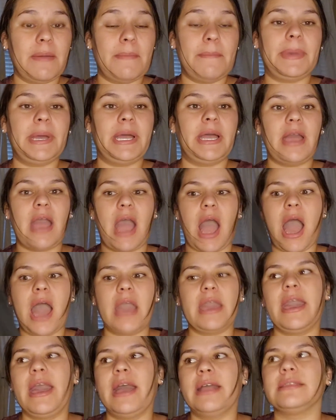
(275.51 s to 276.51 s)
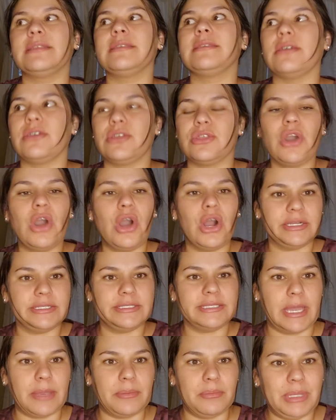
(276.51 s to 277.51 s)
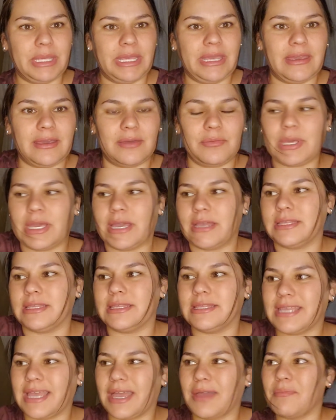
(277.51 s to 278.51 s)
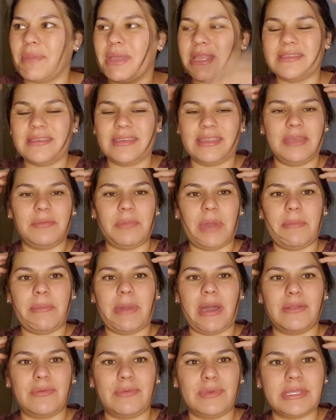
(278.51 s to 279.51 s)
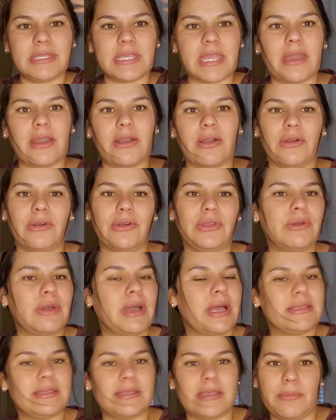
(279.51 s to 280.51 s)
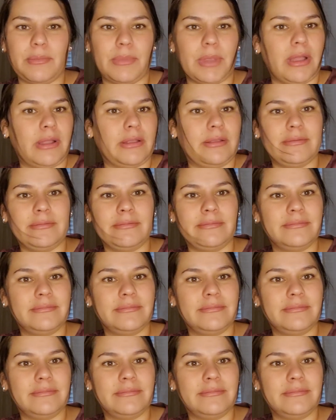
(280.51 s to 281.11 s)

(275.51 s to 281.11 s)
but I had such a hard time peeing because it's like mentally my mind was like, girl, you got something on.